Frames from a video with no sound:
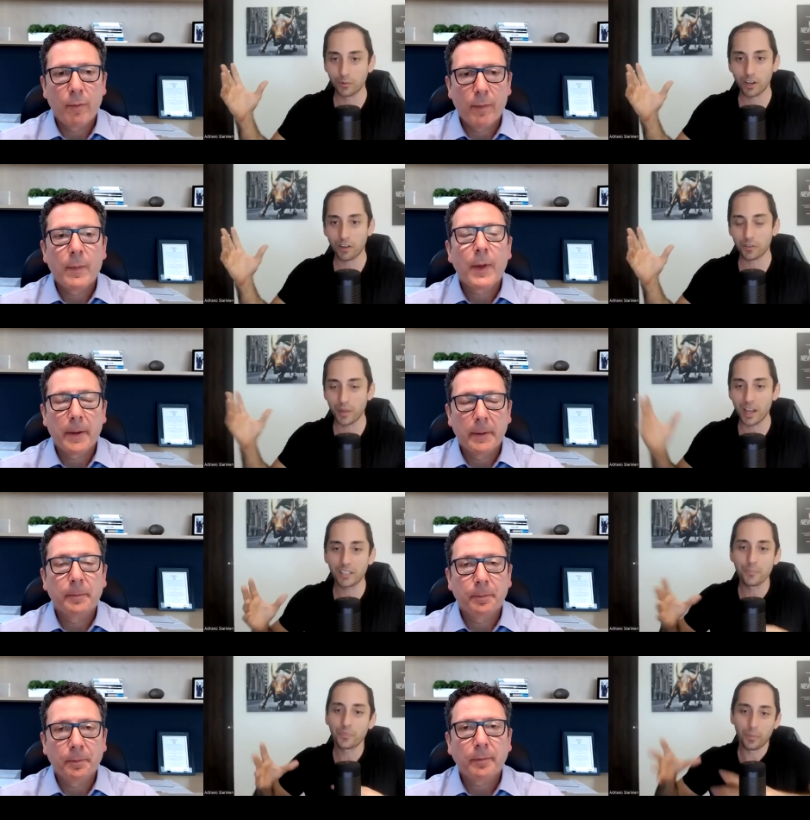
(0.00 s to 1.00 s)
Speaker 1: right off the
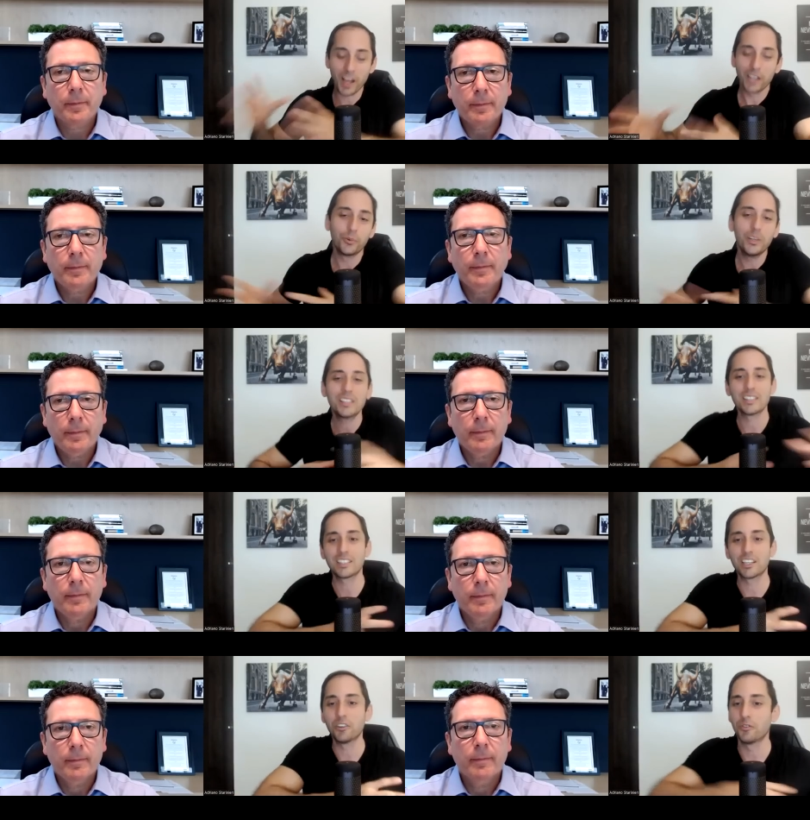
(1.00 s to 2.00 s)
bat. Buying REITs
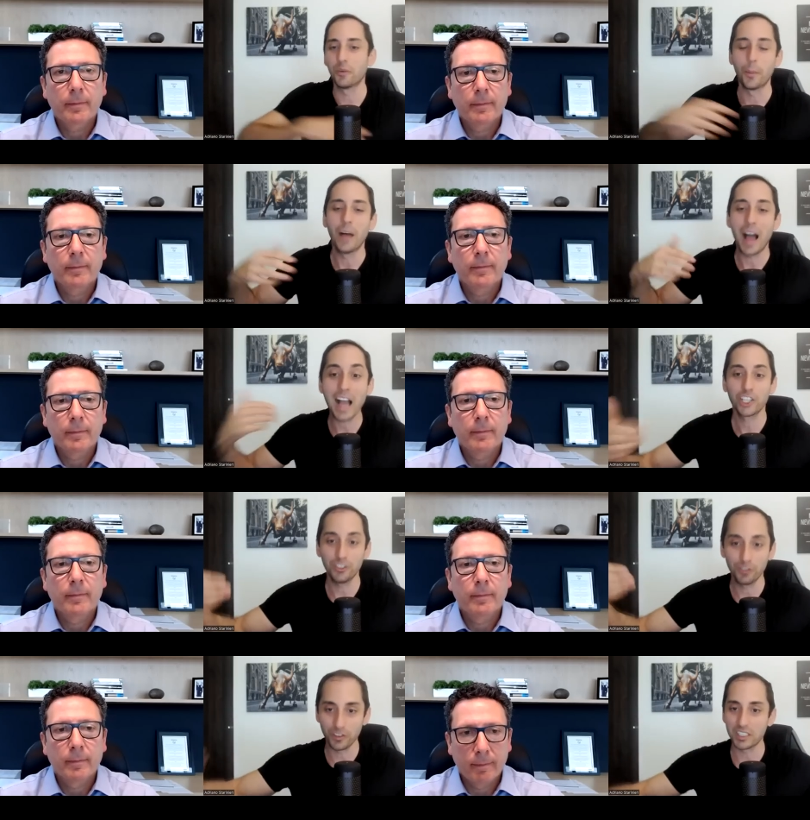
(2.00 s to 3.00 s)
instead of
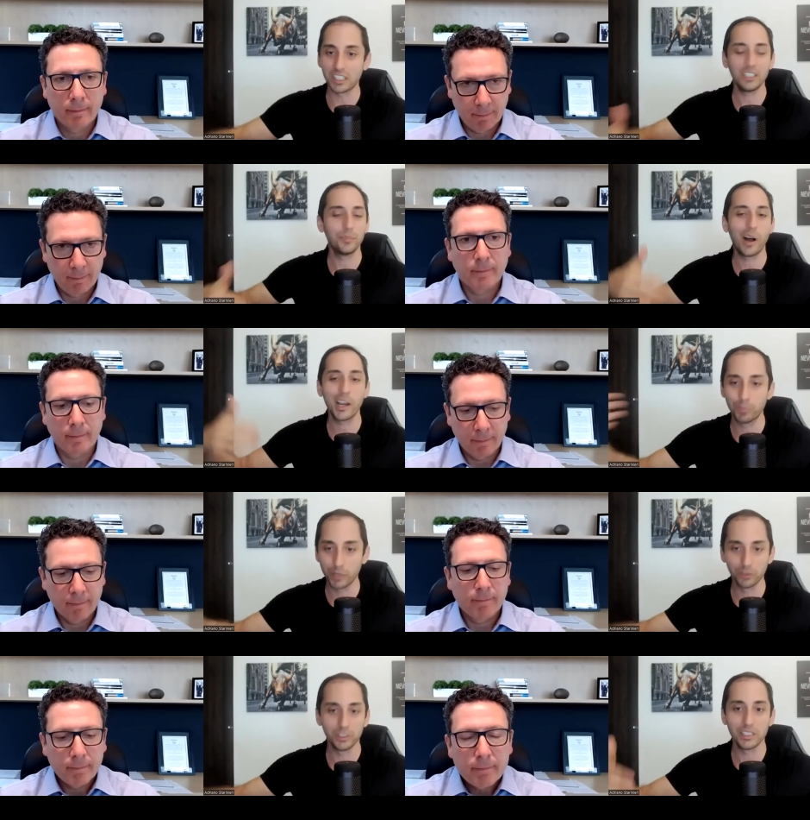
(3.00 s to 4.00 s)
actually physically buying
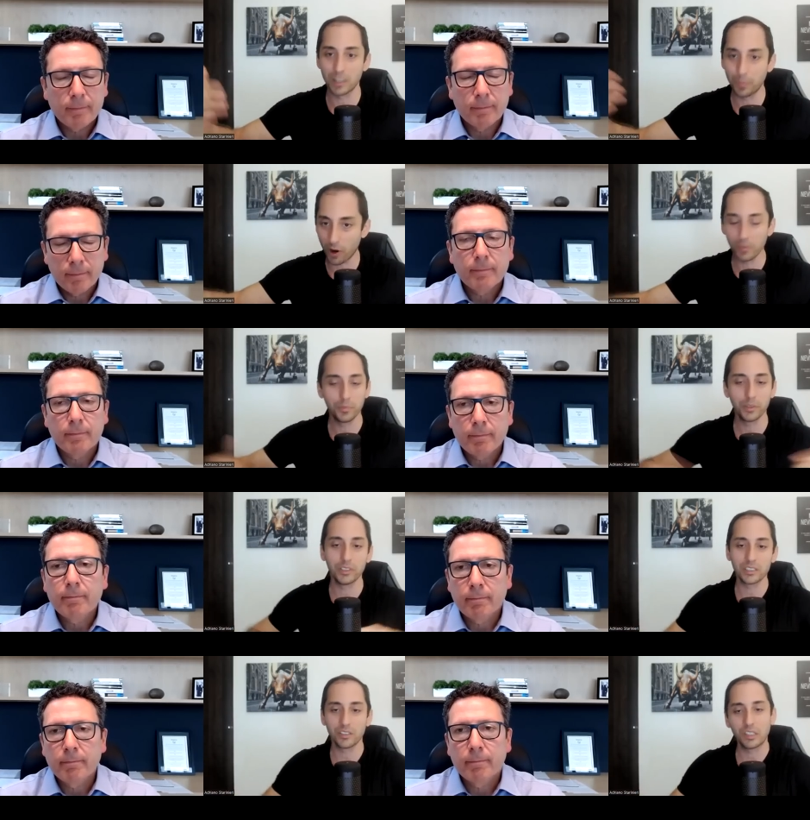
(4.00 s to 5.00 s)
buildings and apartment
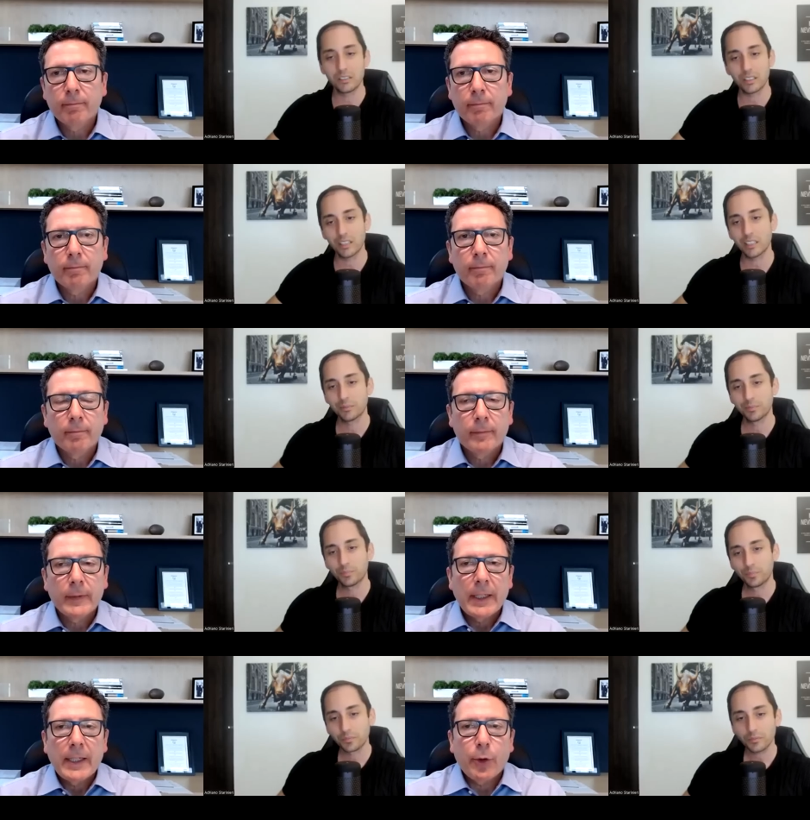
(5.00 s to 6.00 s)
buildings and things like that.
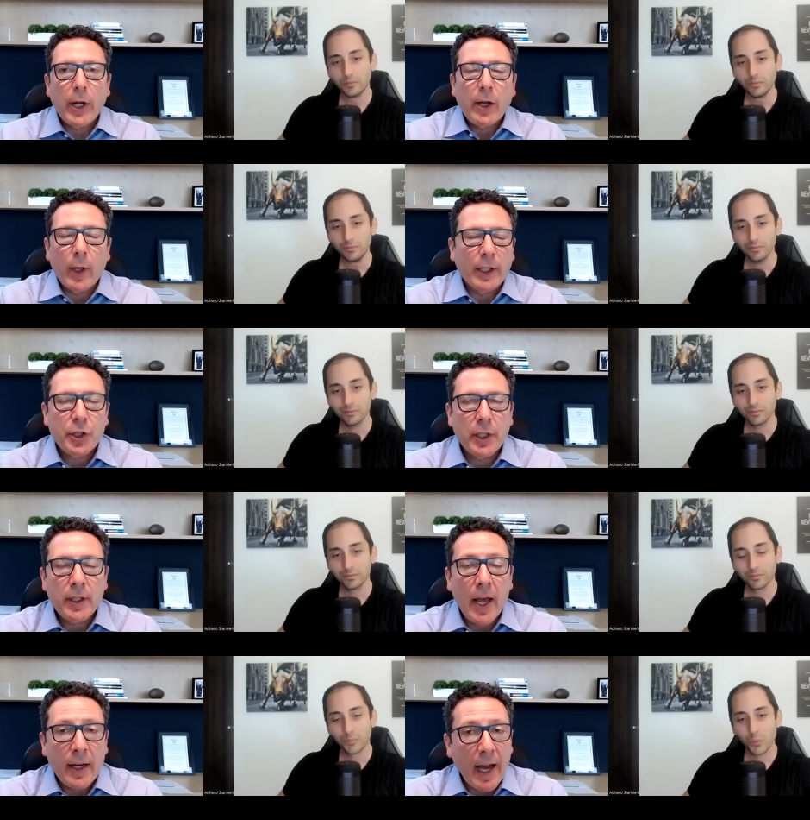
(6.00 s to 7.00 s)
Speaker 2: Great
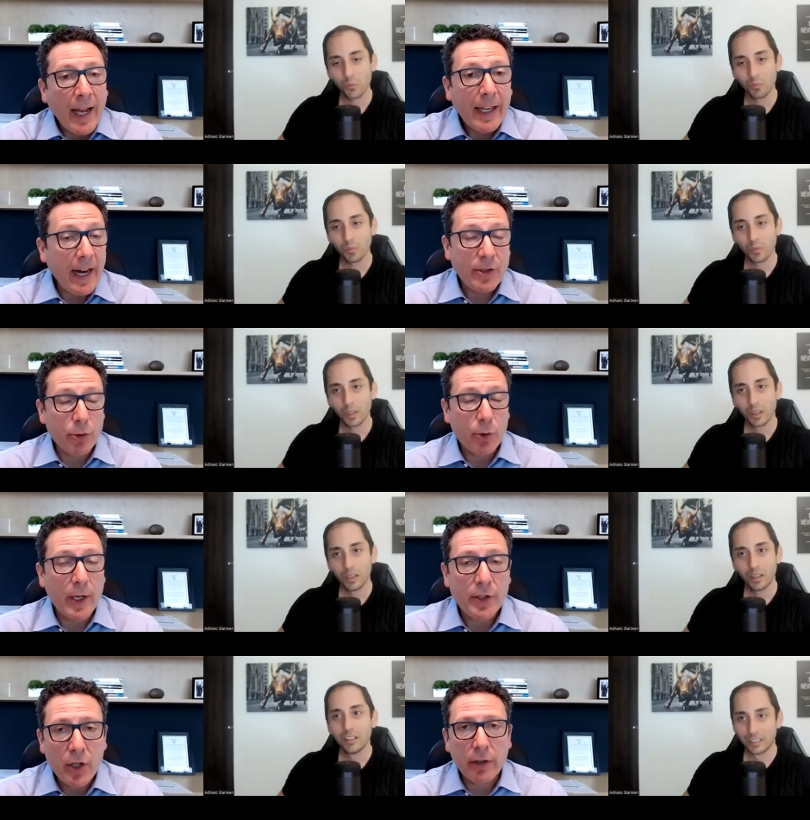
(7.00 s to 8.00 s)
question, and I get asked those
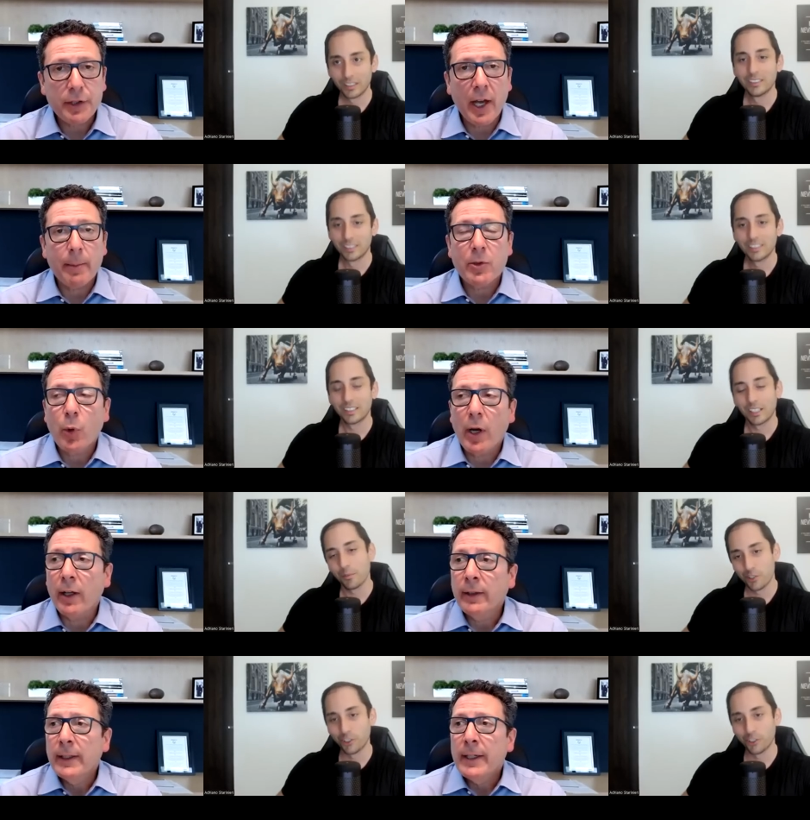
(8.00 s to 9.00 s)
questions all the time as
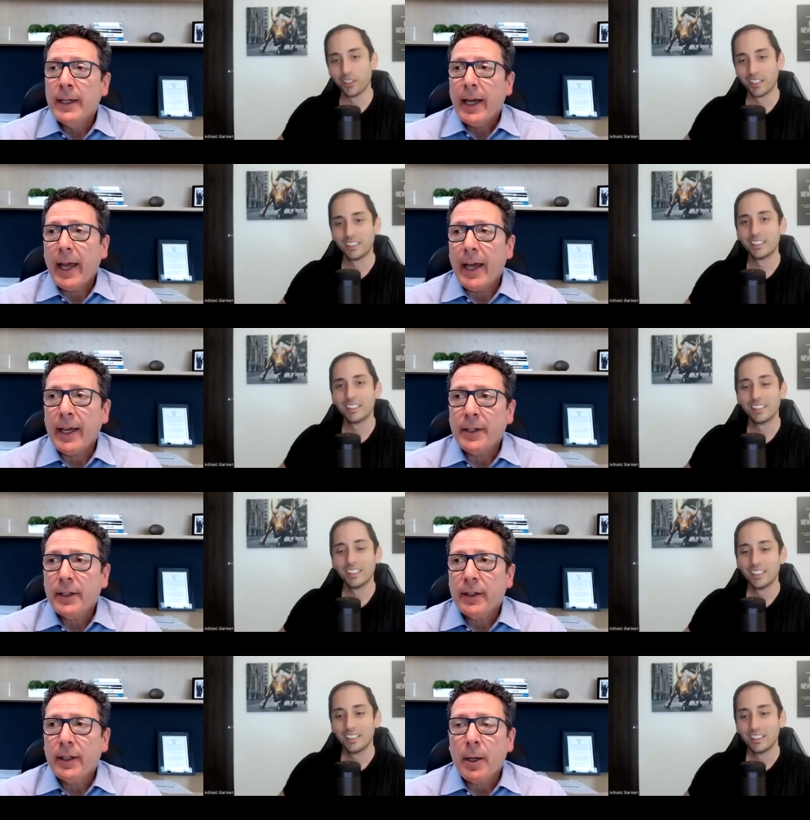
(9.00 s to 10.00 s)
well. Sure.
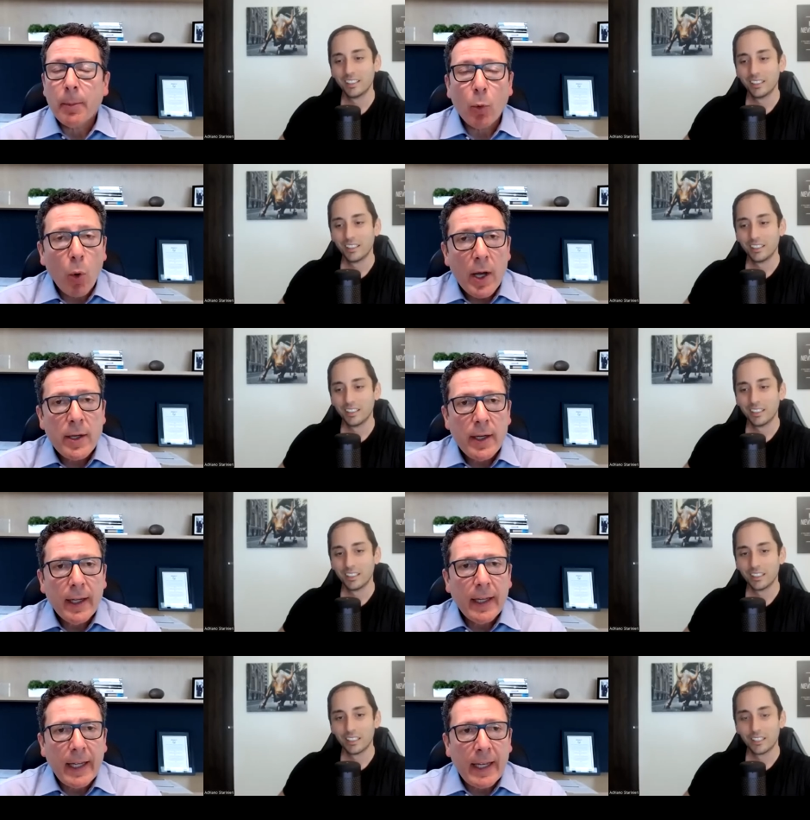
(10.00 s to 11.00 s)
And number one
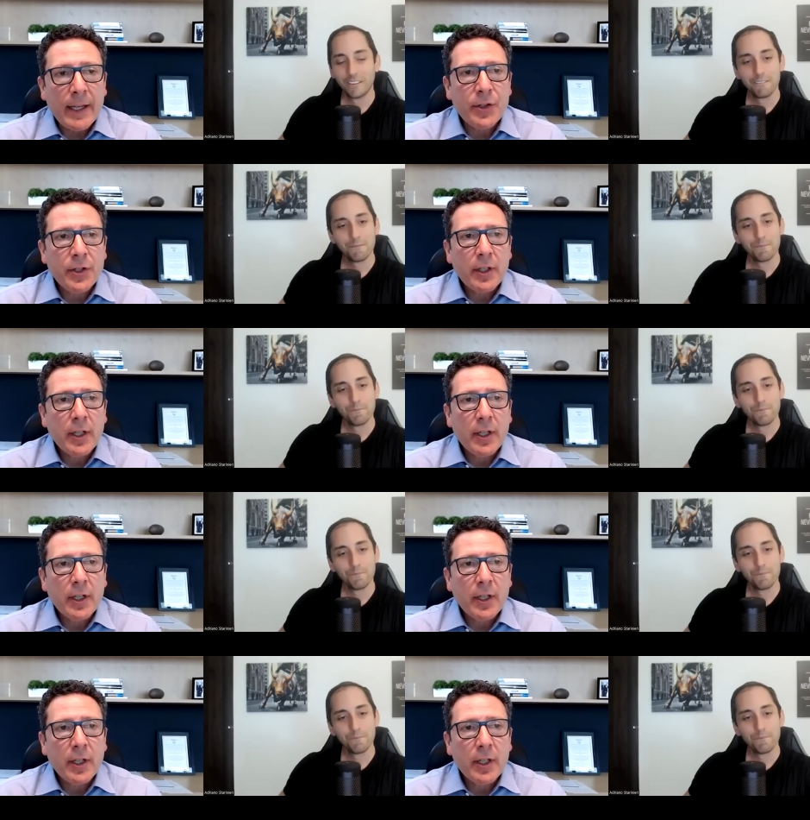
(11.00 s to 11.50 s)
is